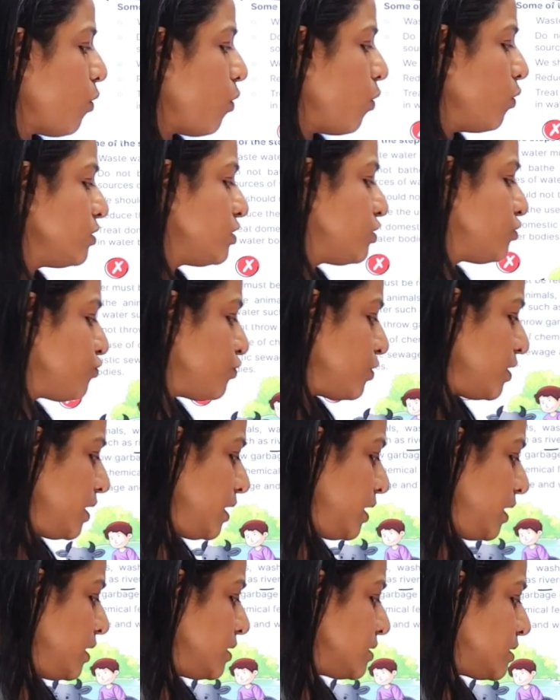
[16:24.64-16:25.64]
more
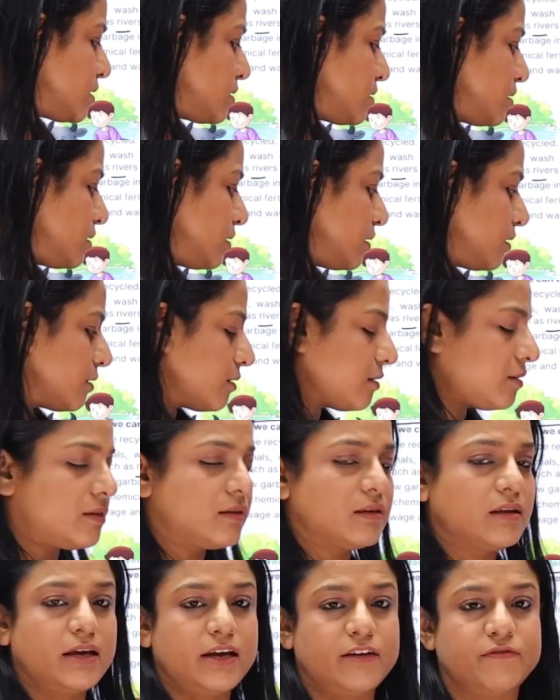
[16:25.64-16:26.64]
trees,
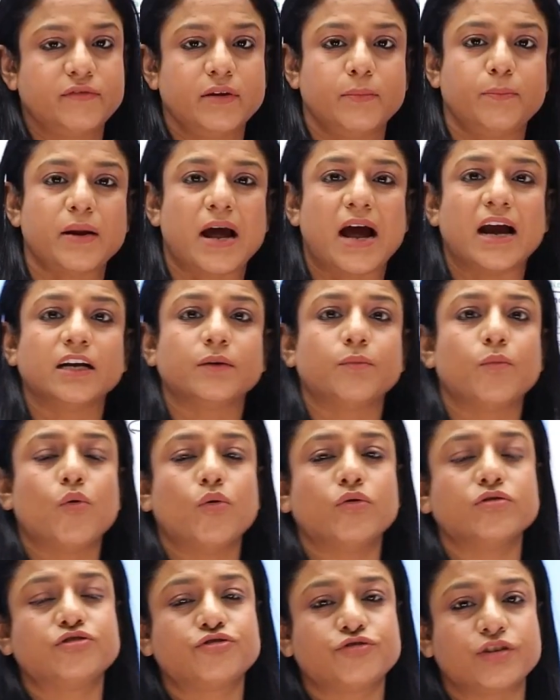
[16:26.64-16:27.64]
if we plant
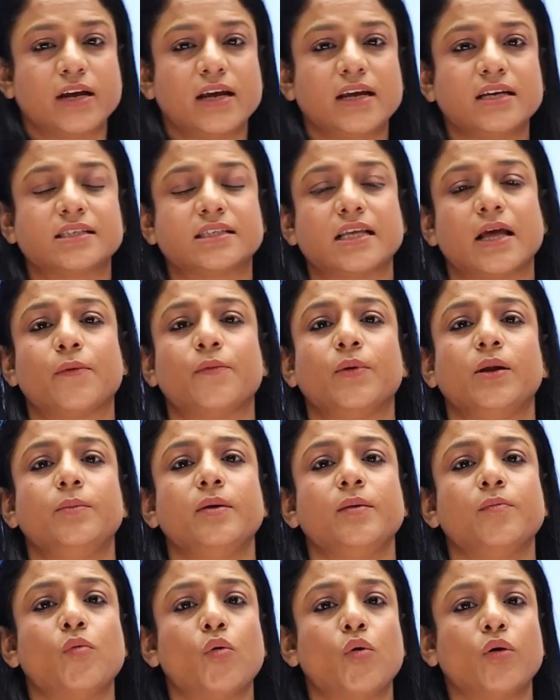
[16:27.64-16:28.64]
more trees, there will
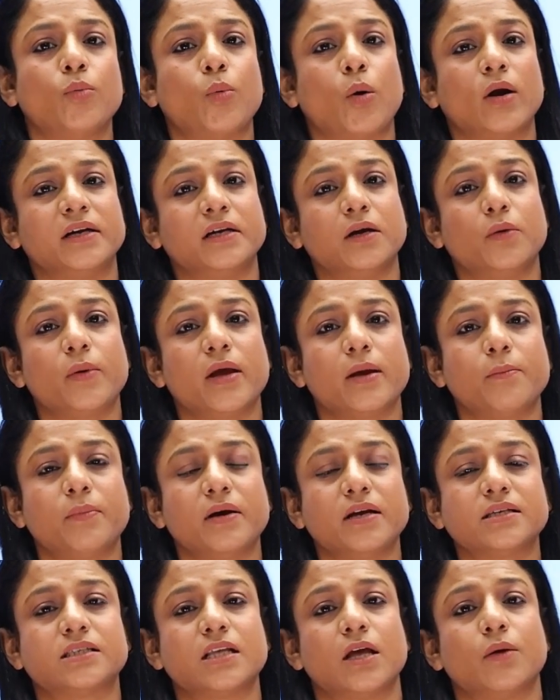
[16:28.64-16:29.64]
be more water
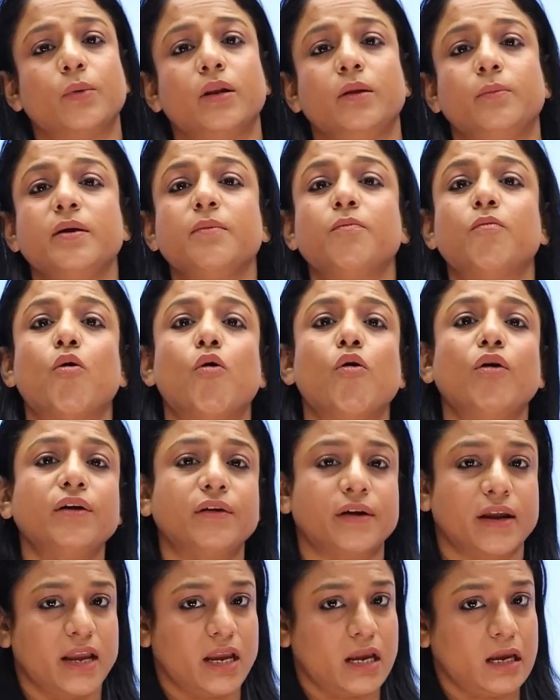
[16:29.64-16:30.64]
vapors, there will be more
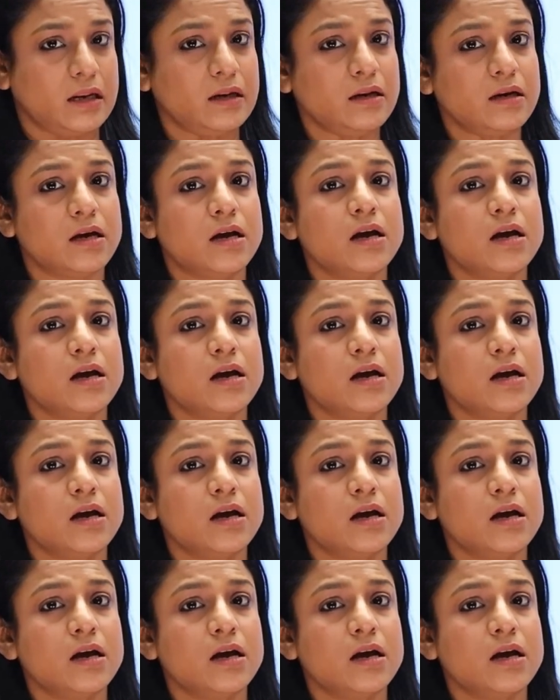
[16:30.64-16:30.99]
rain,